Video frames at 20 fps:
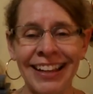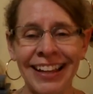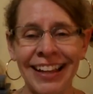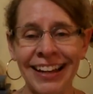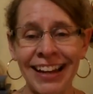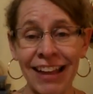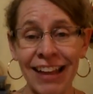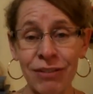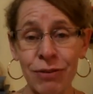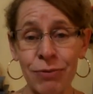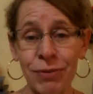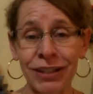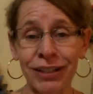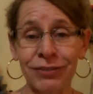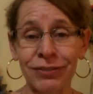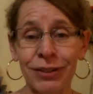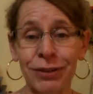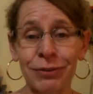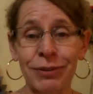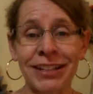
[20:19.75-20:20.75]
And have a
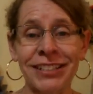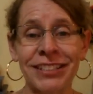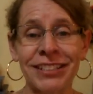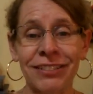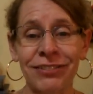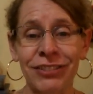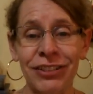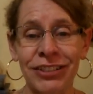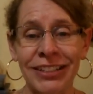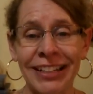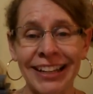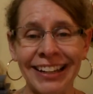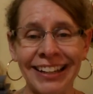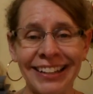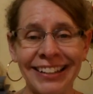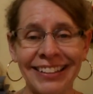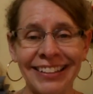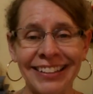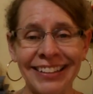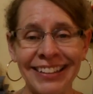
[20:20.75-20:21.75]
wonderful rest of your day.
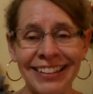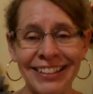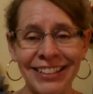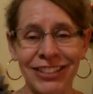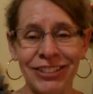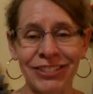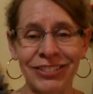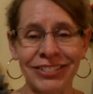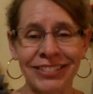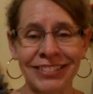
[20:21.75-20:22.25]
Thank you.